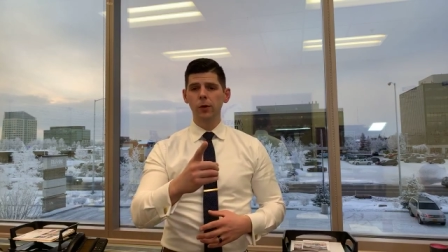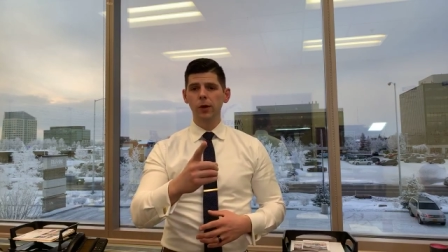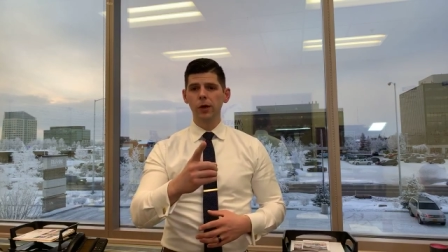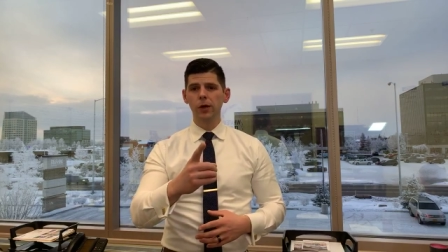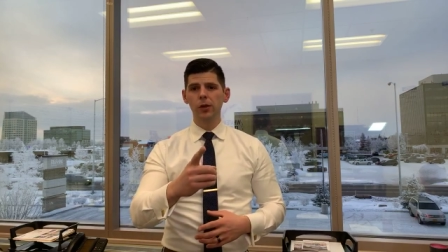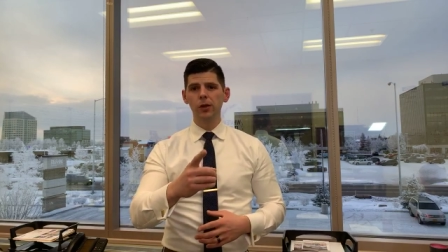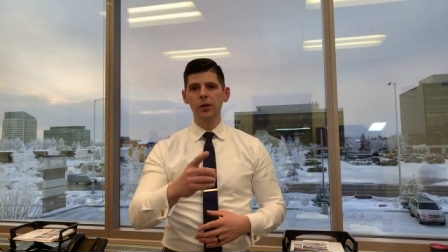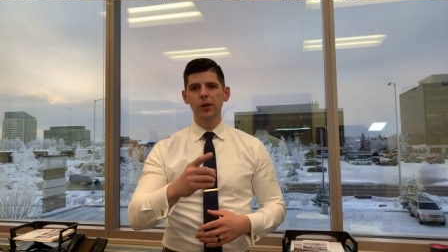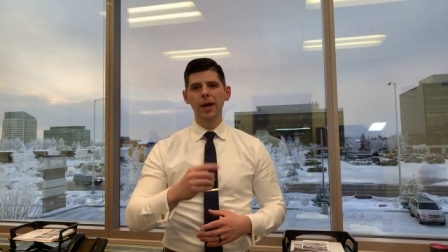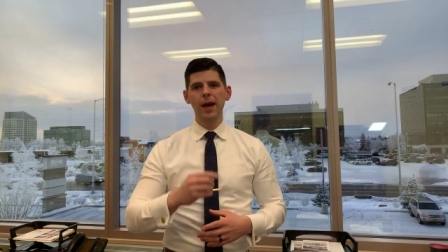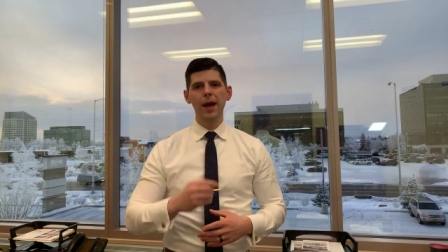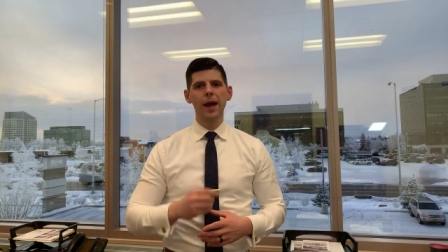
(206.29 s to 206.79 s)
We're
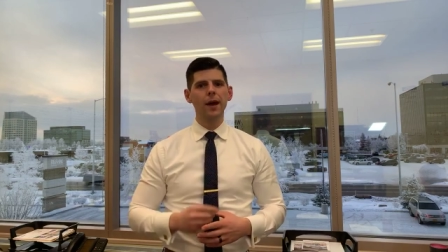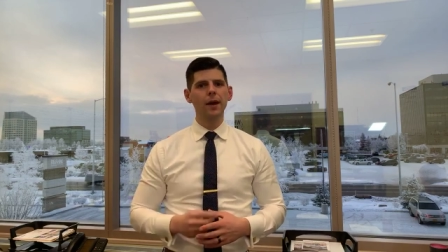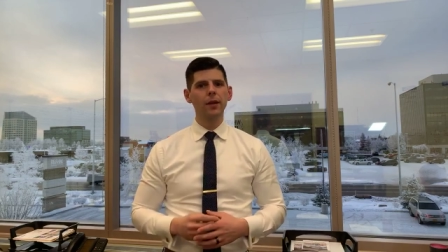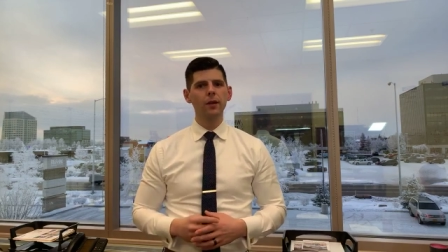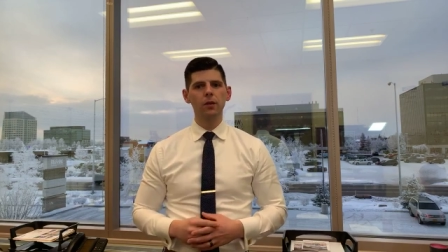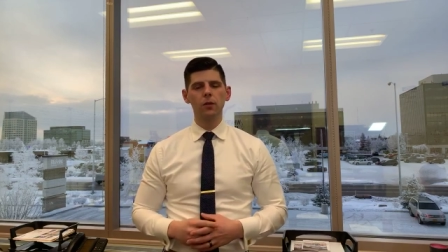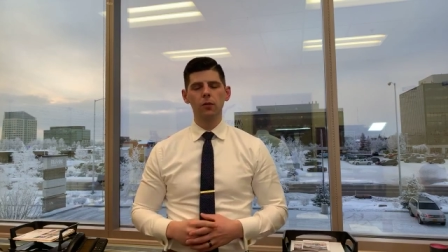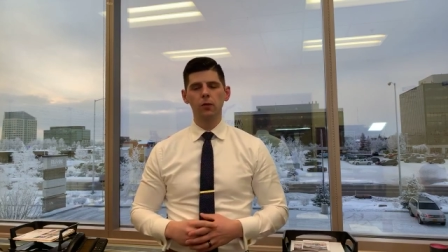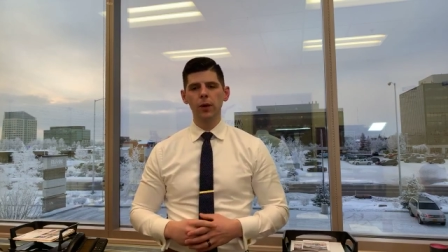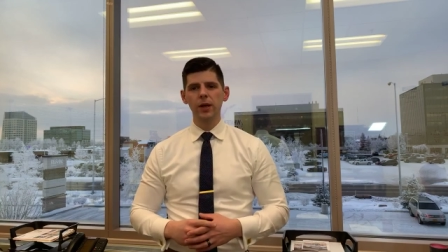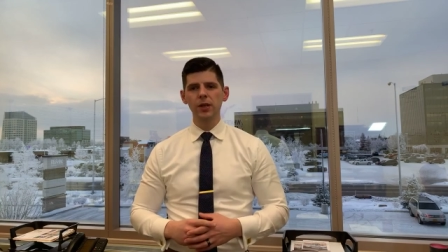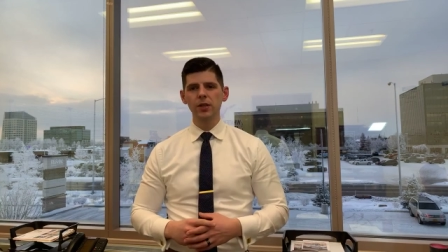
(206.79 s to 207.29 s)
gonna look
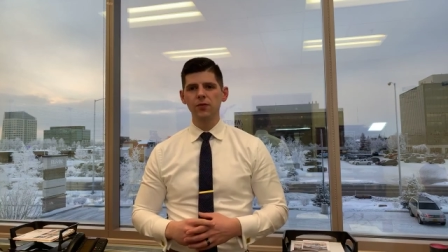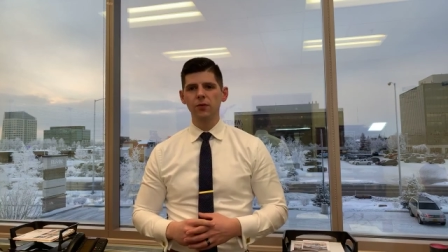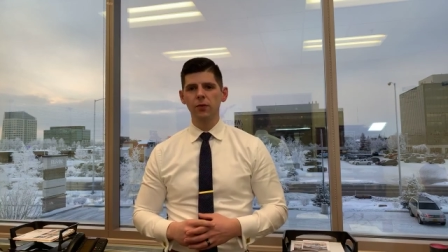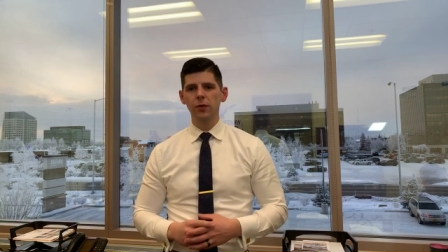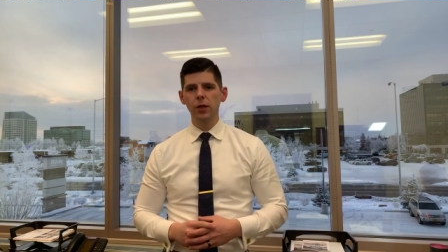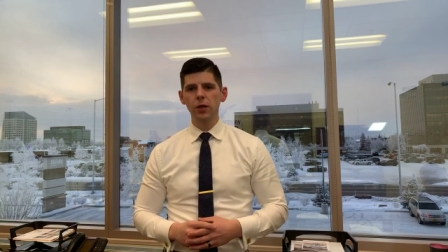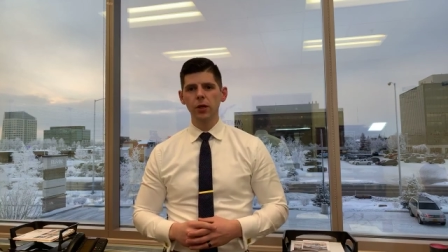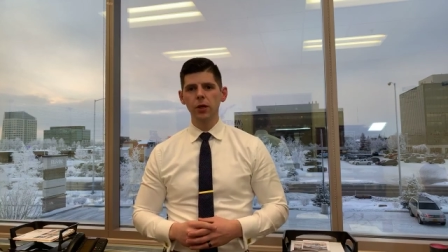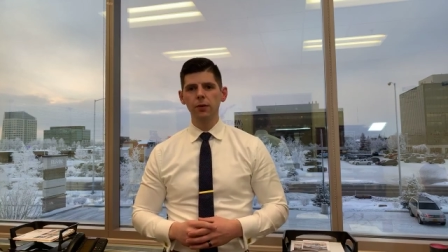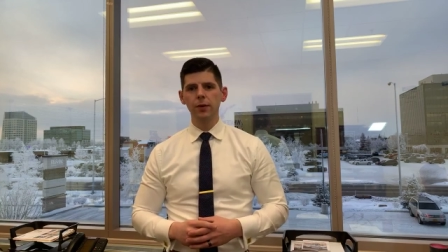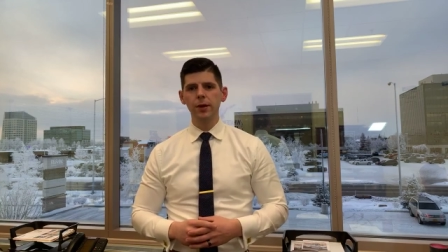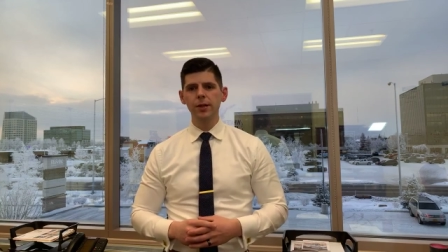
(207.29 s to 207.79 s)
at the rents
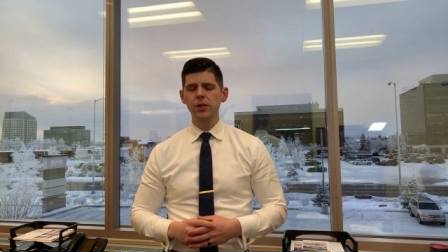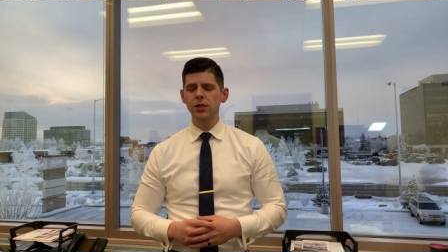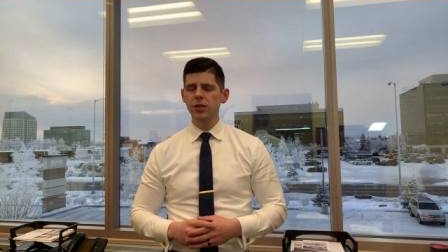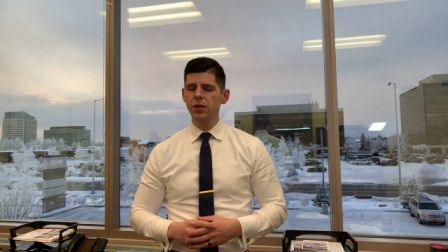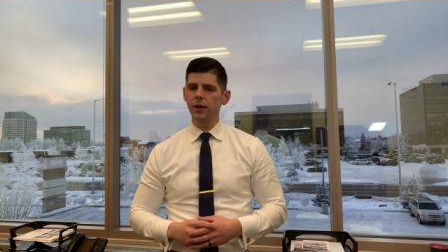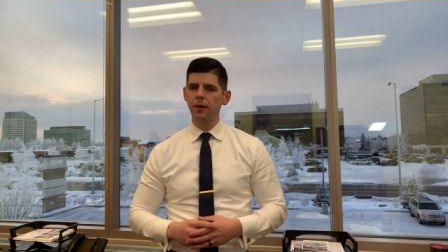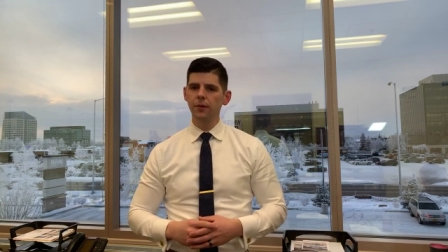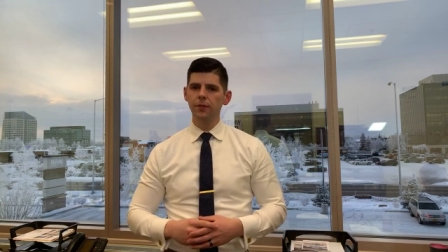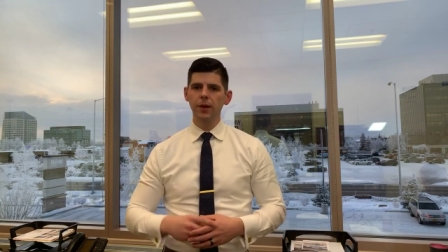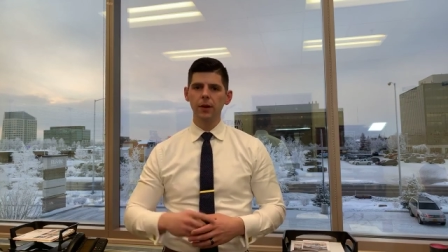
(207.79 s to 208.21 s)
for the units,